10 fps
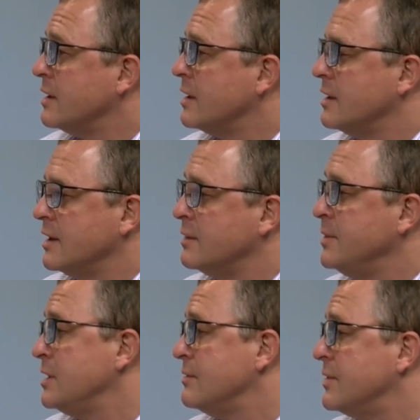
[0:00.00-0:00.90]
It
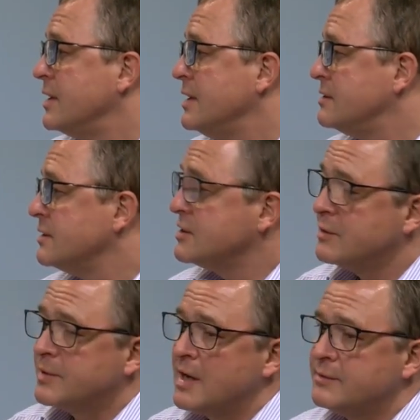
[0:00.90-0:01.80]
can be done very easily.
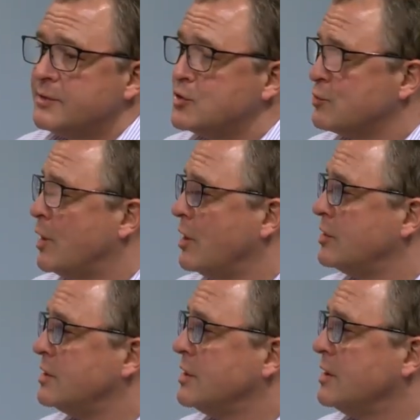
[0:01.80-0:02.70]
Sometimes for
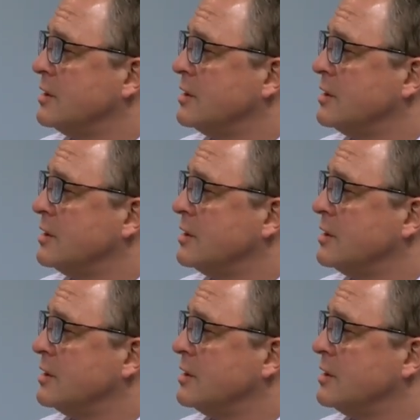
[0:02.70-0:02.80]
smaller